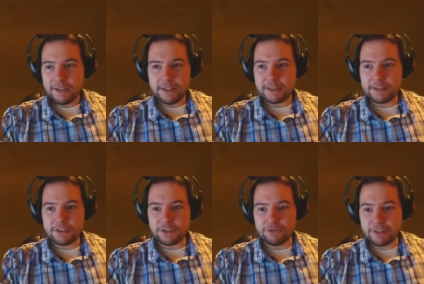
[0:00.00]
It's
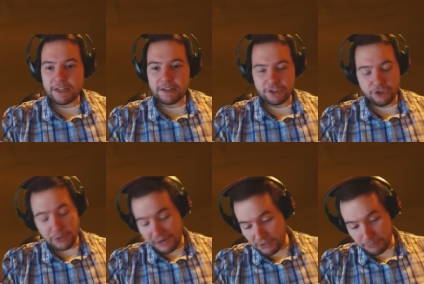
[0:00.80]
just ridiculous. You
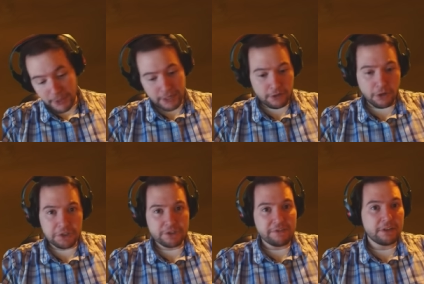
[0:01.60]
have to pile a lot of
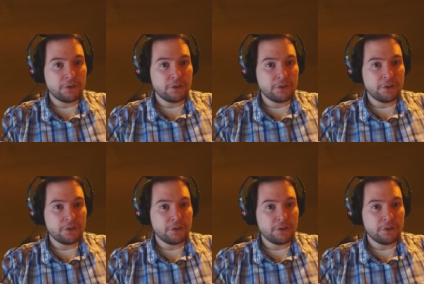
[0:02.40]
strength